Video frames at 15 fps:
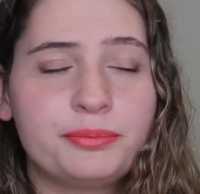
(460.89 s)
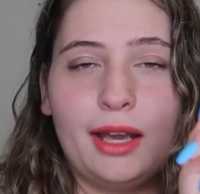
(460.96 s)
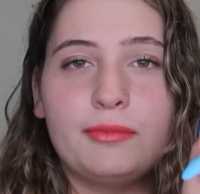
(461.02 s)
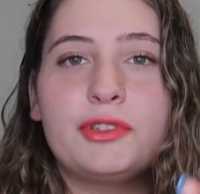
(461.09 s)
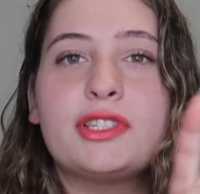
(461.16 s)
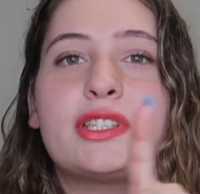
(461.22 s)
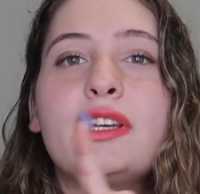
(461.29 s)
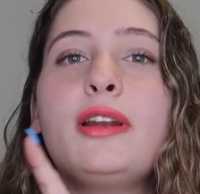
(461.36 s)

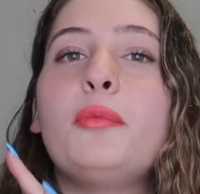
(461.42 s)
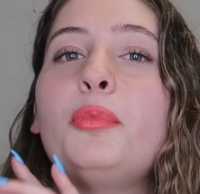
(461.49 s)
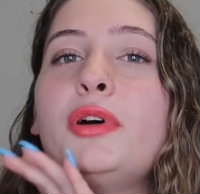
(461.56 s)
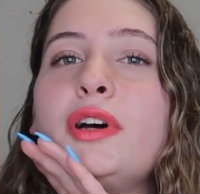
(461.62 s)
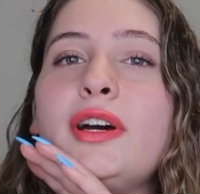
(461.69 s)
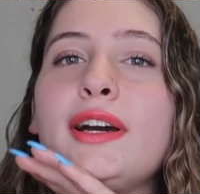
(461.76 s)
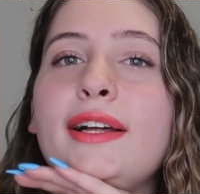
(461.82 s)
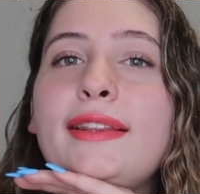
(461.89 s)
I'm just gonna
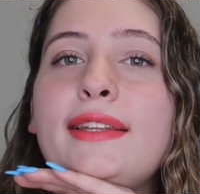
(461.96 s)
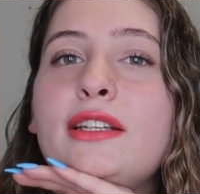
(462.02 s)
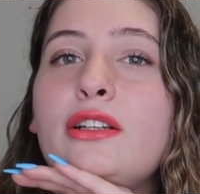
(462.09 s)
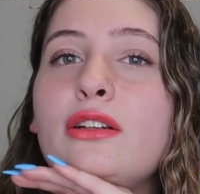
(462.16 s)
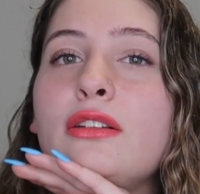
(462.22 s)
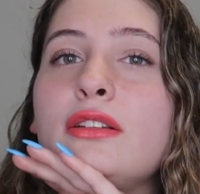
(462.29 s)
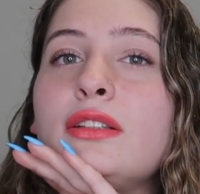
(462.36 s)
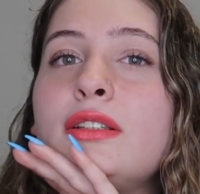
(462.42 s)
put a
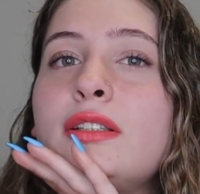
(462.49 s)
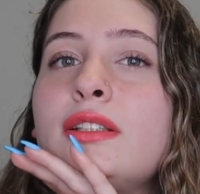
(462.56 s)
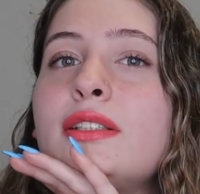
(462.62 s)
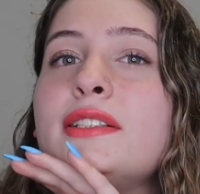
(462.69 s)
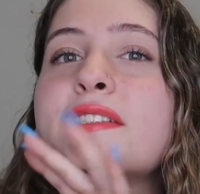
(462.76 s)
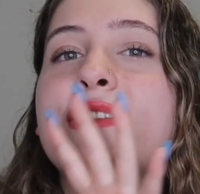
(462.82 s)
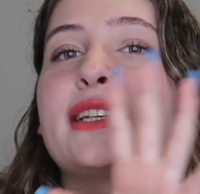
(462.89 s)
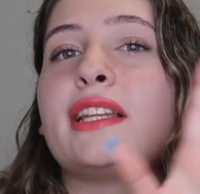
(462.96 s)
little
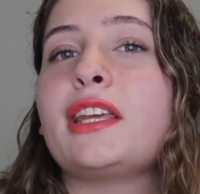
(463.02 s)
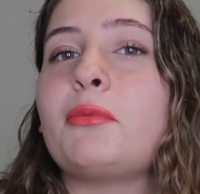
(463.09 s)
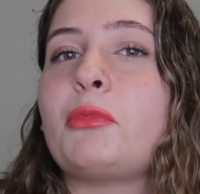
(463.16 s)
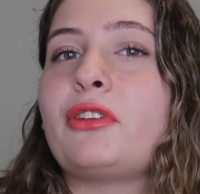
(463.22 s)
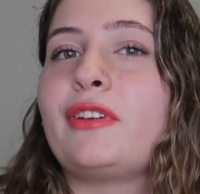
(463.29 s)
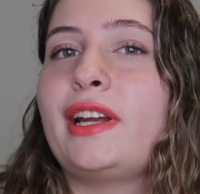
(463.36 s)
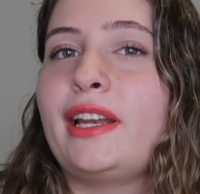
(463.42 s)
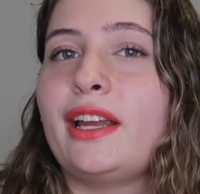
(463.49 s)

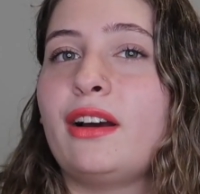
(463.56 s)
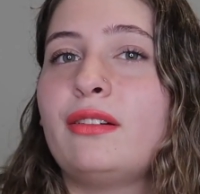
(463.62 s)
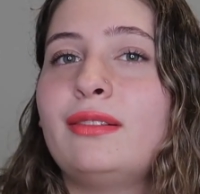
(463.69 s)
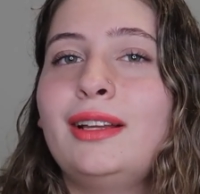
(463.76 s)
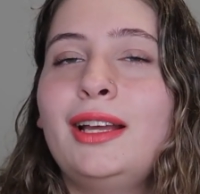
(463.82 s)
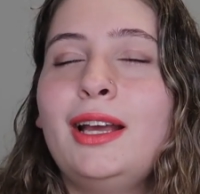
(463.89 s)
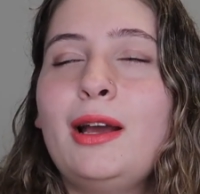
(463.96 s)
disclaimer right now.